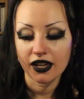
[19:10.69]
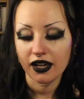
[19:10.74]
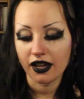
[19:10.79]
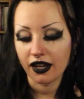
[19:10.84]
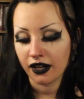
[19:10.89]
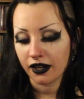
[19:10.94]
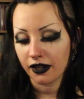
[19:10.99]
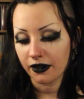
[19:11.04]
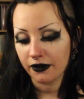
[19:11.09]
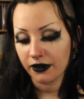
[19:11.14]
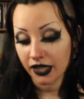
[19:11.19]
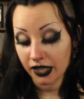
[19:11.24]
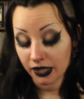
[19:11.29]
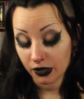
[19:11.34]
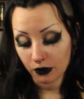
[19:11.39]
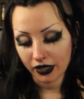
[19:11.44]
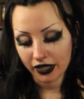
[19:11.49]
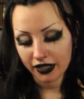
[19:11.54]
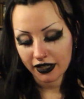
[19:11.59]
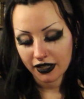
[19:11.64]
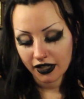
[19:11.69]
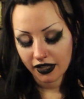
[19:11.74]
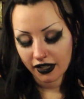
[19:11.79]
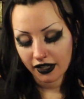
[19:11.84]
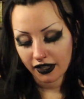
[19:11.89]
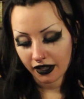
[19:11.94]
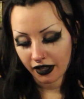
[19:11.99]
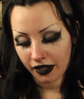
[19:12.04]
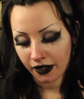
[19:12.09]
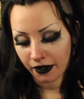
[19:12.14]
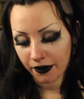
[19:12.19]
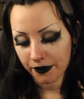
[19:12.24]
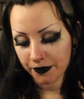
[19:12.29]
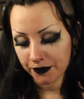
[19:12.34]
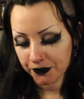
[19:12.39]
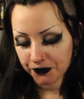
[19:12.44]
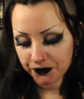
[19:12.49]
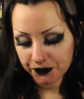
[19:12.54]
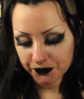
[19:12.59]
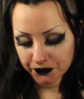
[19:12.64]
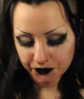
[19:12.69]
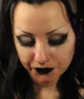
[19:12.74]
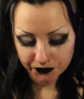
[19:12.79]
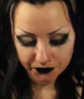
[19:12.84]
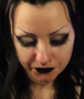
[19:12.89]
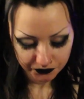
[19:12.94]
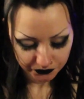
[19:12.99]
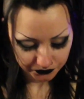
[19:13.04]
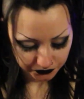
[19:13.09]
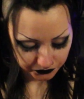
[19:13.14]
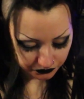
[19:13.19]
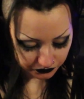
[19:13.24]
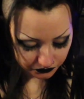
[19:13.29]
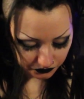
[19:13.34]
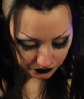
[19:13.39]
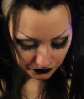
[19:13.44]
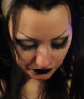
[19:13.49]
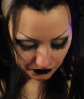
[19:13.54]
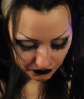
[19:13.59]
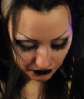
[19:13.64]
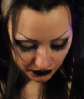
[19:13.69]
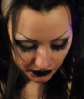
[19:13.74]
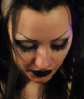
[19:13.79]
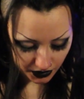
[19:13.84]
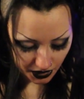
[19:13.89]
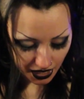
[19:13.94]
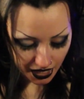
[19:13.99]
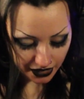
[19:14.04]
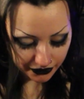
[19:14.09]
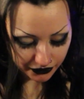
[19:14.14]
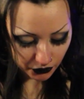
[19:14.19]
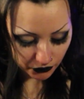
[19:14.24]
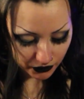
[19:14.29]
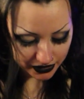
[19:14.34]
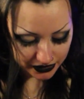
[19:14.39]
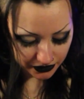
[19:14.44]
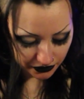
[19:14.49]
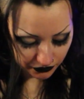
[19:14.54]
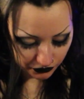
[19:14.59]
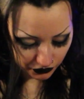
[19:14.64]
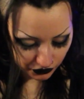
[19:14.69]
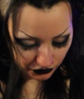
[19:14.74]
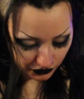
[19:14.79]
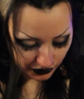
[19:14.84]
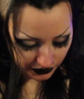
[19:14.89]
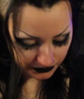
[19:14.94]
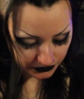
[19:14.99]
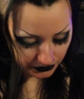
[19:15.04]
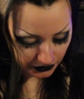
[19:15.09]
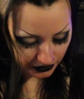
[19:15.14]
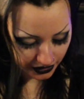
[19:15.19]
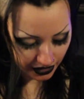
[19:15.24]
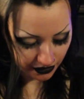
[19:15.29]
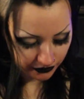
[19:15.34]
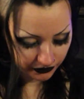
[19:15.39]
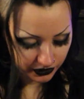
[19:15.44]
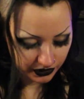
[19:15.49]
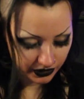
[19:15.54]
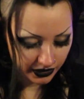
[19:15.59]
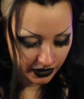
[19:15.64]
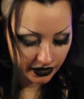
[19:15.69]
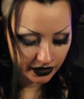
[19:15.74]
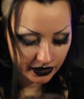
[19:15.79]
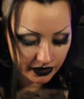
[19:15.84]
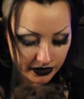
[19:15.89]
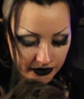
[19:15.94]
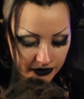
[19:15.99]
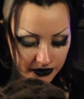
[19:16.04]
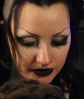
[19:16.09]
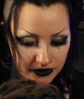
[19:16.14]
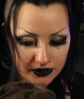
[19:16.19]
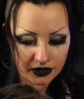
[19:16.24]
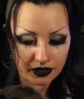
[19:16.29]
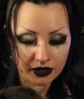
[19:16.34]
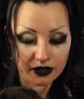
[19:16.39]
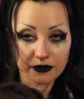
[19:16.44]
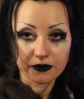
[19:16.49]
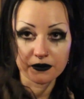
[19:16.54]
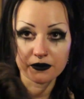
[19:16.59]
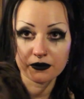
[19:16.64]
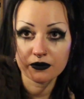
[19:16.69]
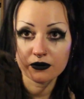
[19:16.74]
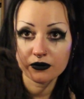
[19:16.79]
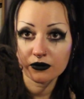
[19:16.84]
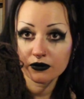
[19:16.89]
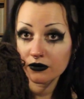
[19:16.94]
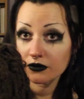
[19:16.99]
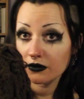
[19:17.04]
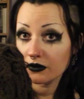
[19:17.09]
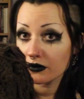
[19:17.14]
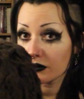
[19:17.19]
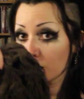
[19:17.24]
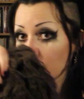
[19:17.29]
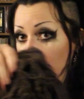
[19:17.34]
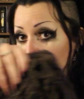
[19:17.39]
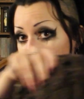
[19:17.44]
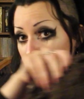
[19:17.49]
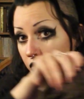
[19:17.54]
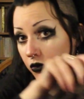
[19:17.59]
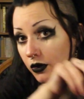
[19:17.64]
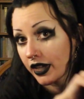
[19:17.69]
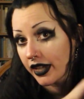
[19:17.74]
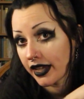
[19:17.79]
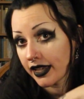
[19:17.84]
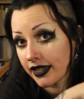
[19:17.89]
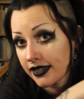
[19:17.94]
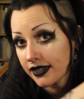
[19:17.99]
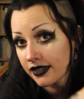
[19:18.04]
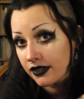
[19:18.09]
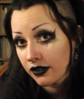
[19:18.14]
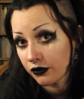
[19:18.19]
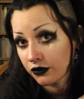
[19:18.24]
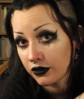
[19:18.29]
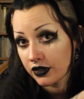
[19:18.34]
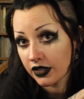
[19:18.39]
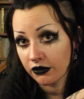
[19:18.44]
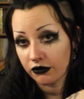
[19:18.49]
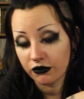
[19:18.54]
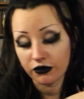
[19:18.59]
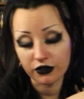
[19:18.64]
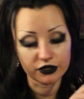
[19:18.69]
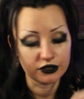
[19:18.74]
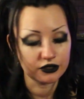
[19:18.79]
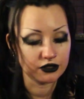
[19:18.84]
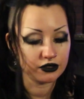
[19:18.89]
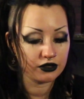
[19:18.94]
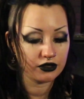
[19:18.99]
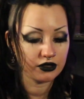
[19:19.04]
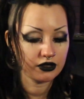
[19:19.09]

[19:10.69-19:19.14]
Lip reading: Anyway, and the rest of the things I have in here is more squares of different